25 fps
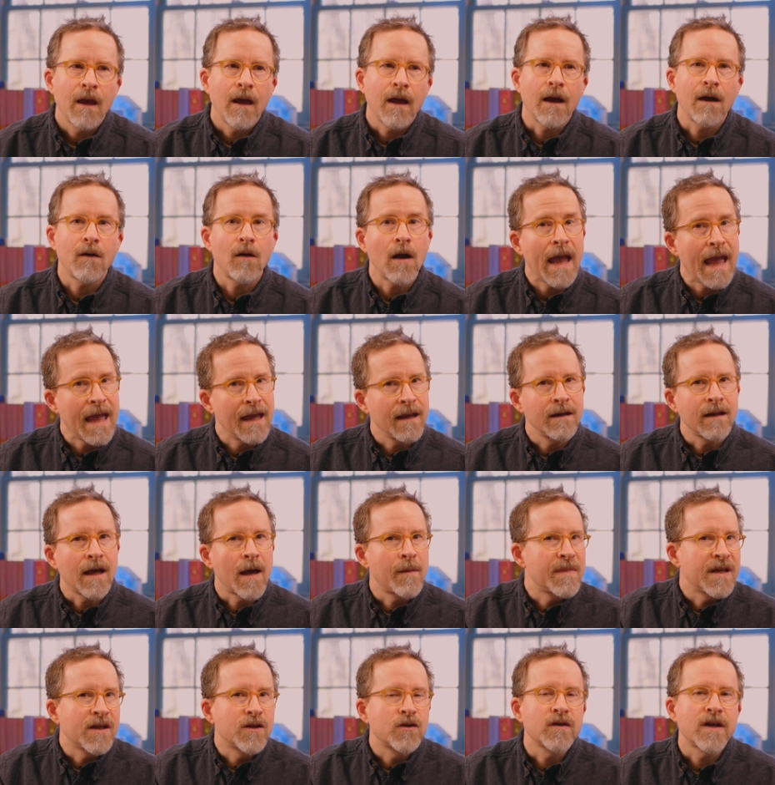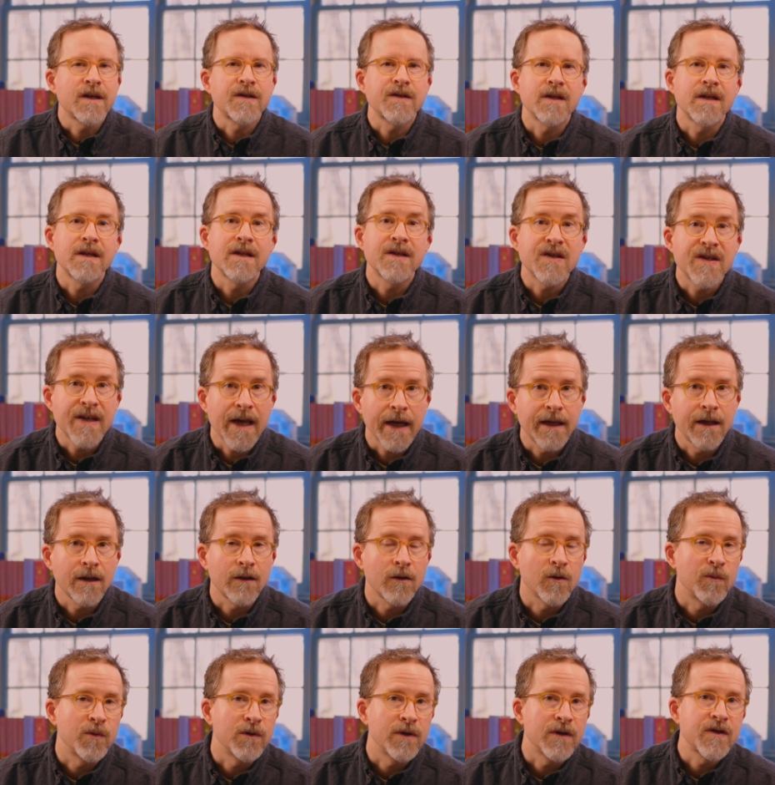Uh, and I'm interested in
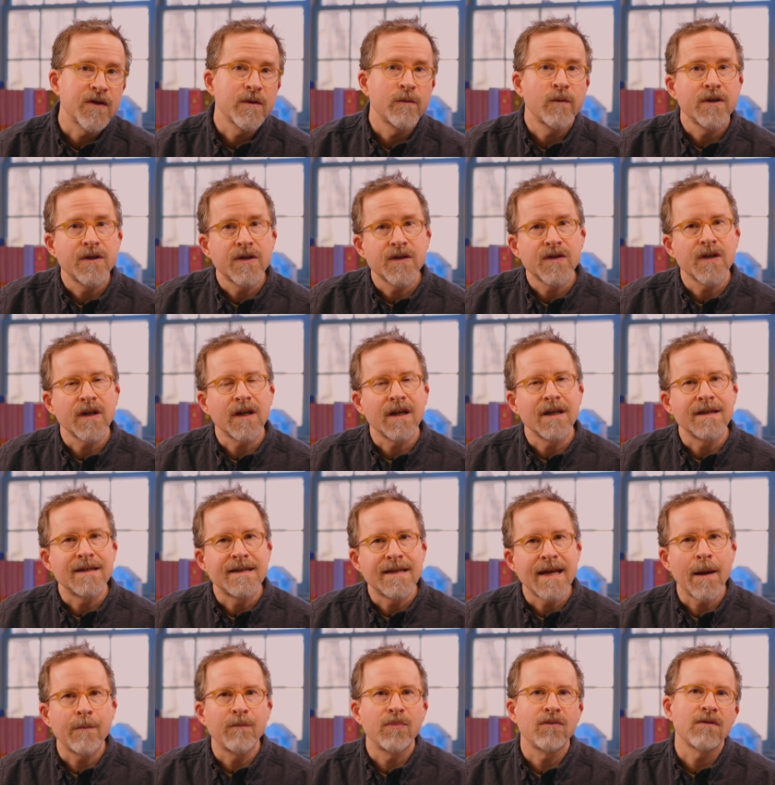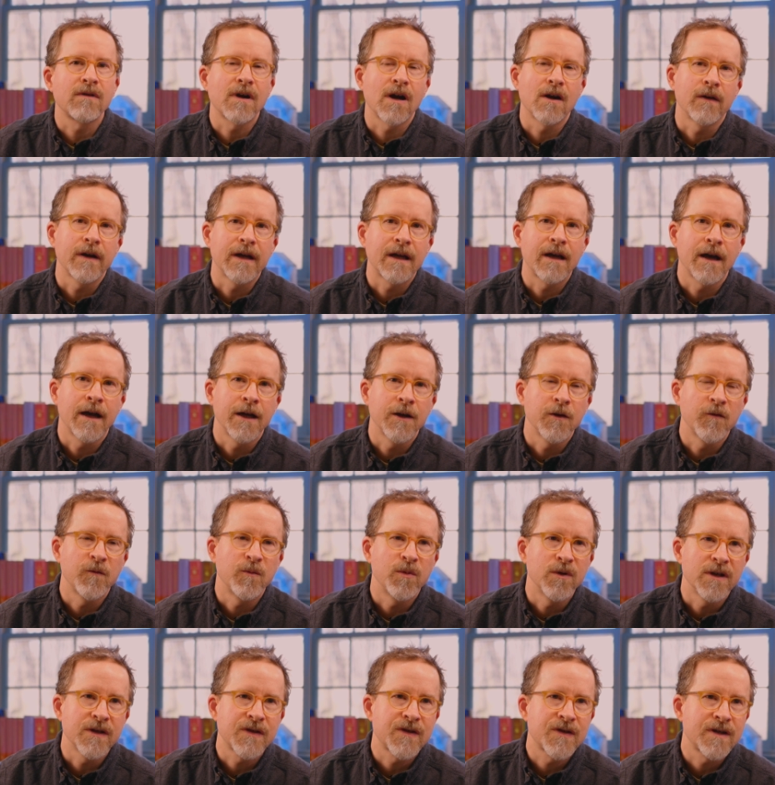secular Buddhism, which is a contemporary kind of
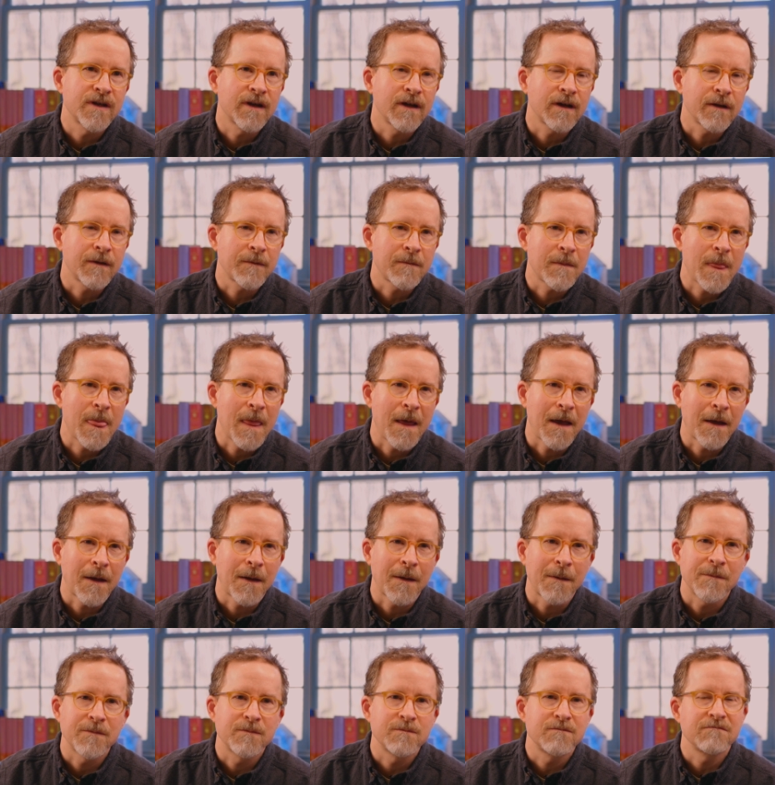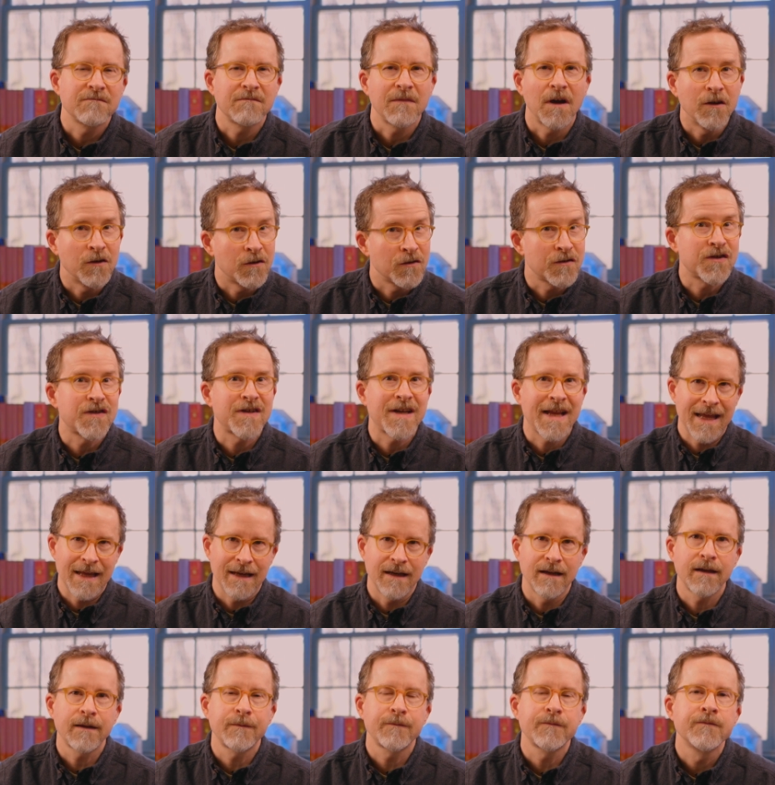Buddhist uh,
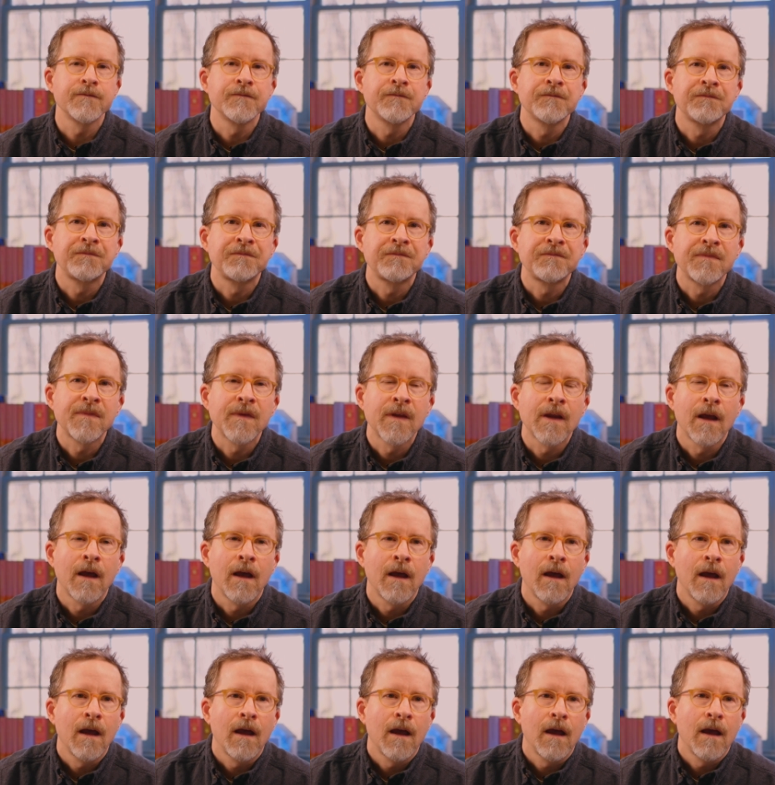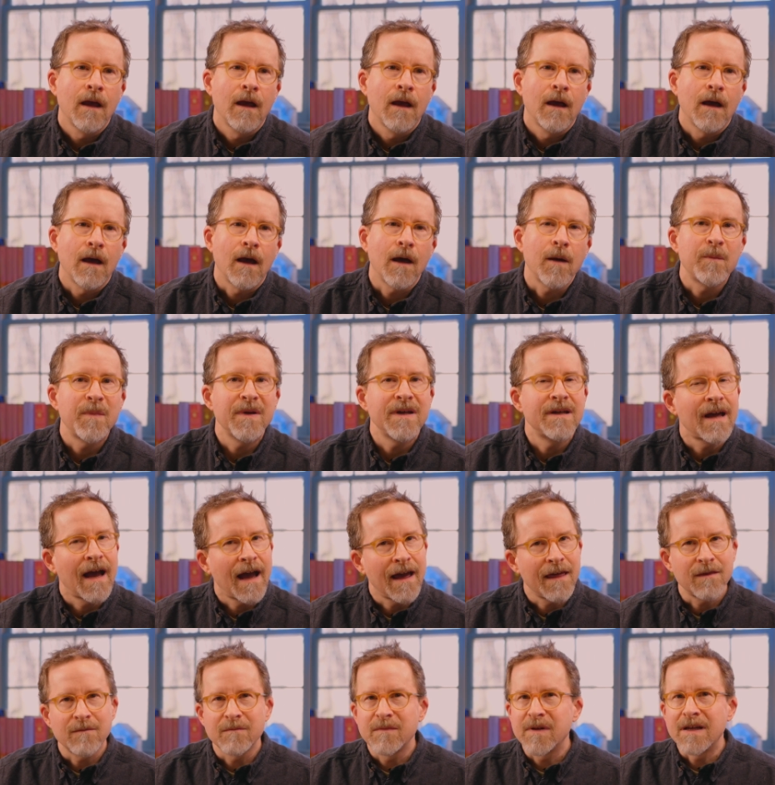understanding. Uh, but,
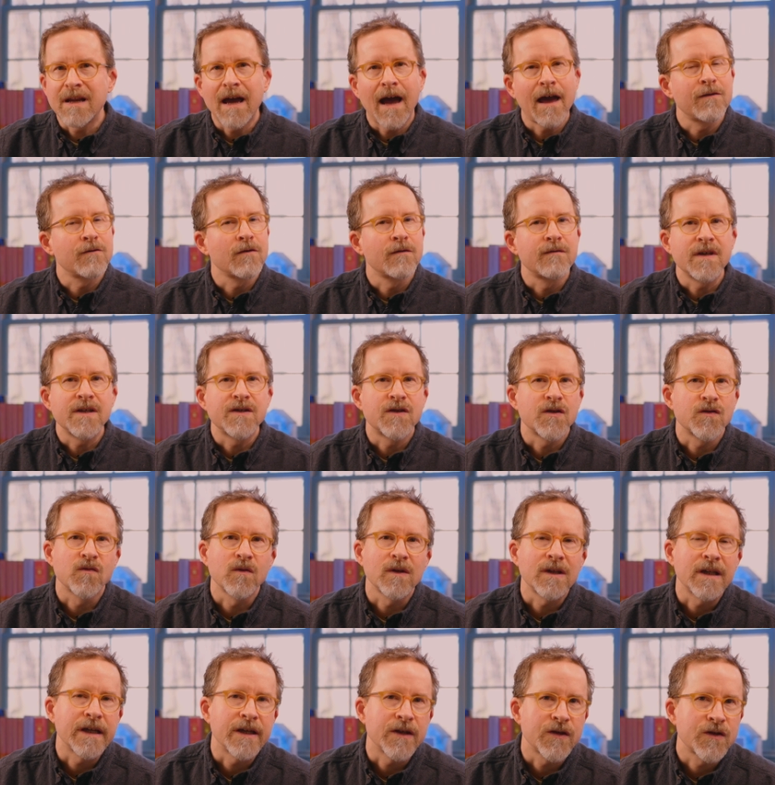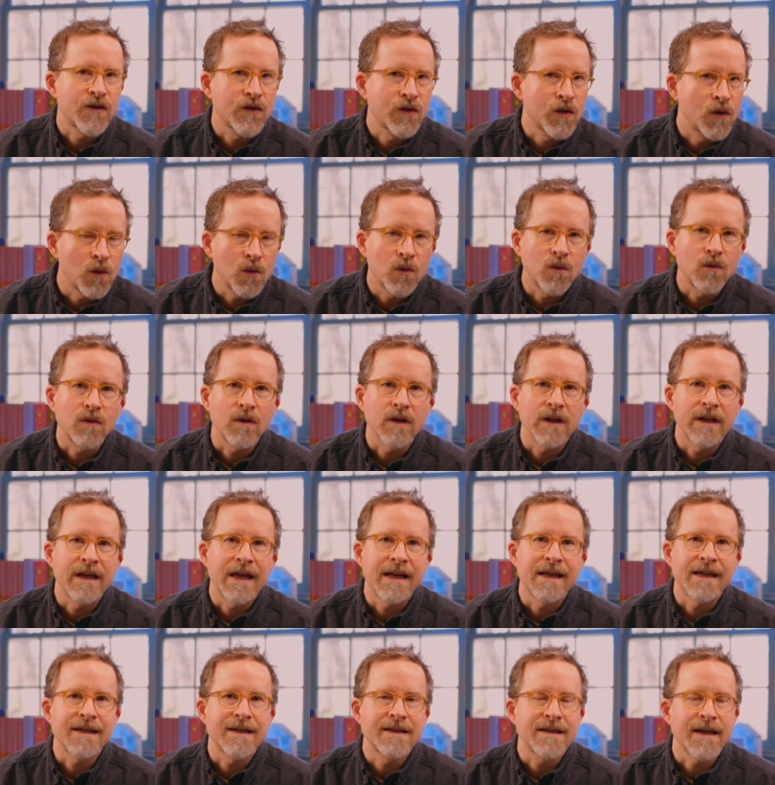neither, but neither of these is really a school in
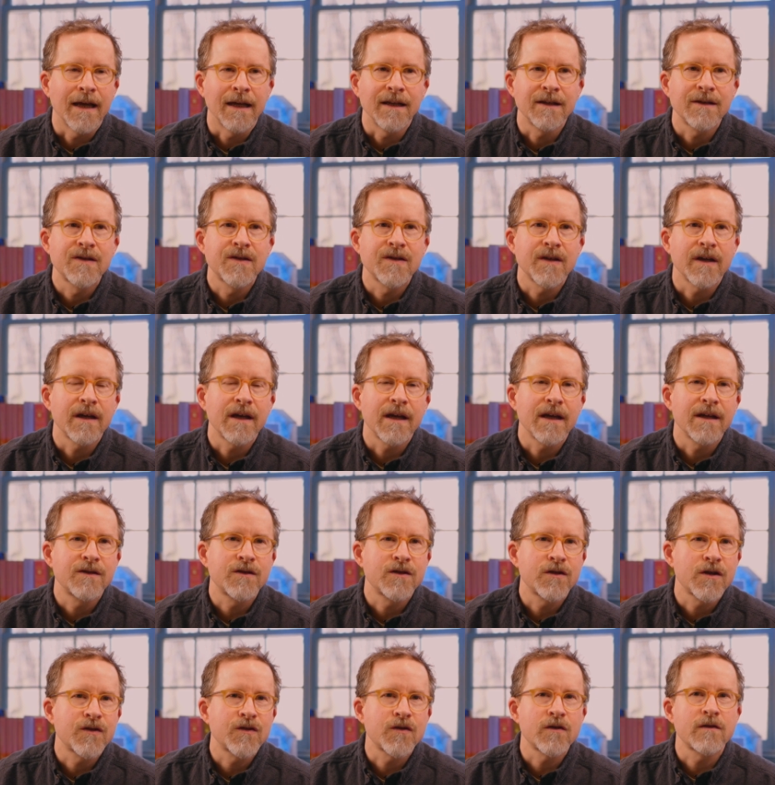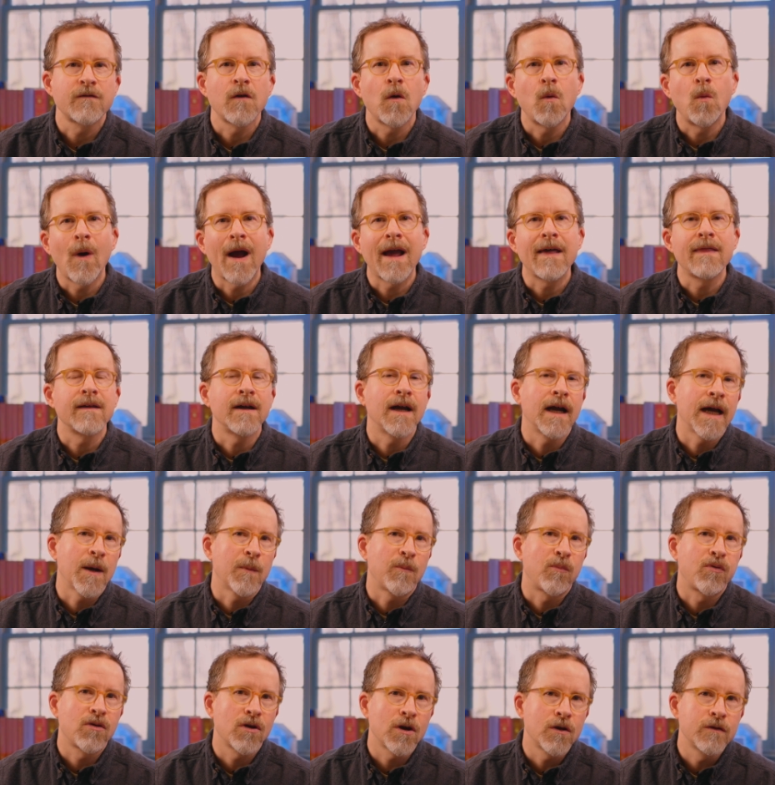any sense. It's just sort of a way that I
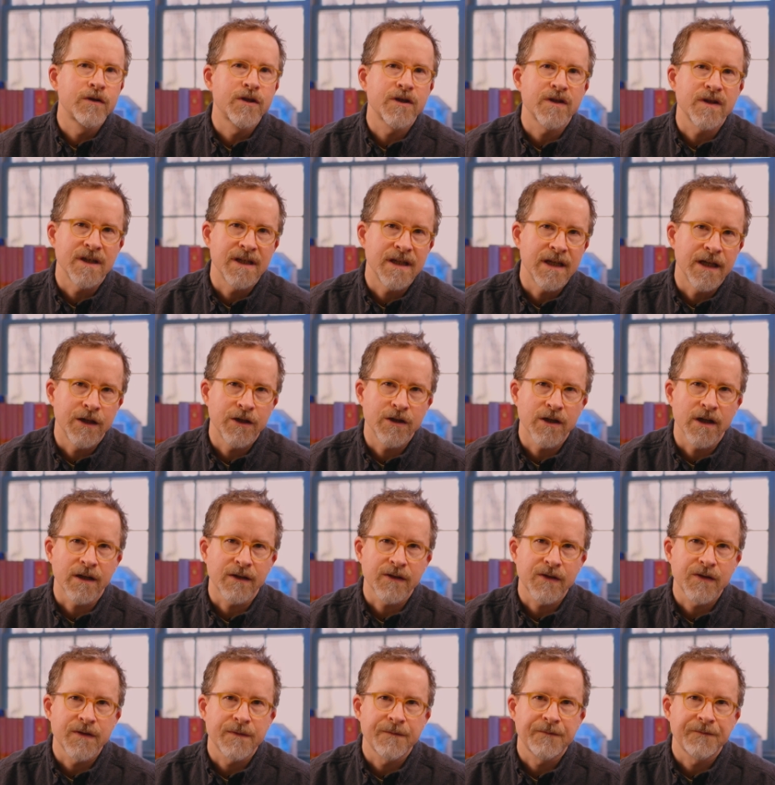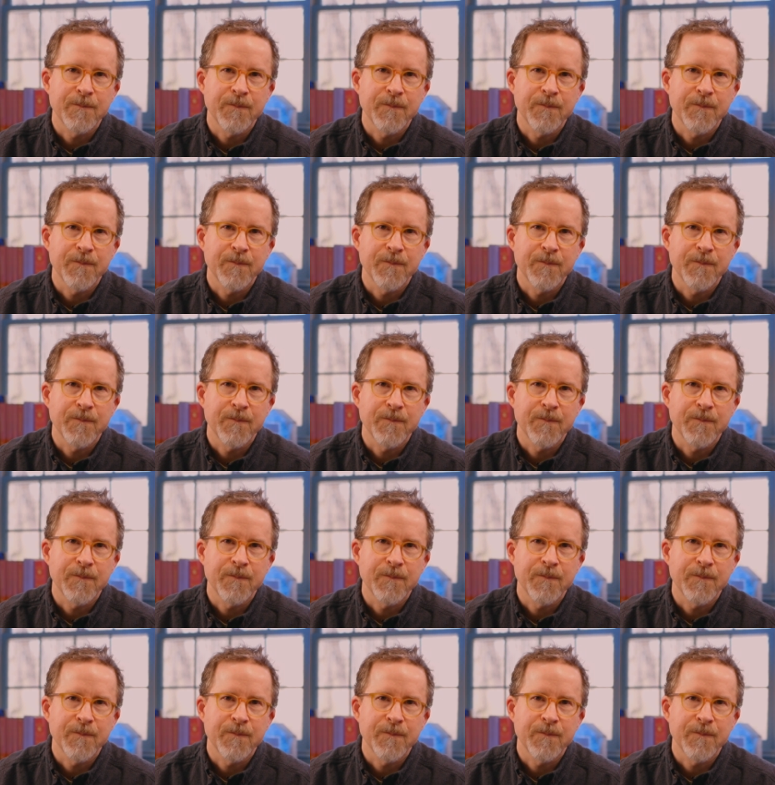approach the teachings.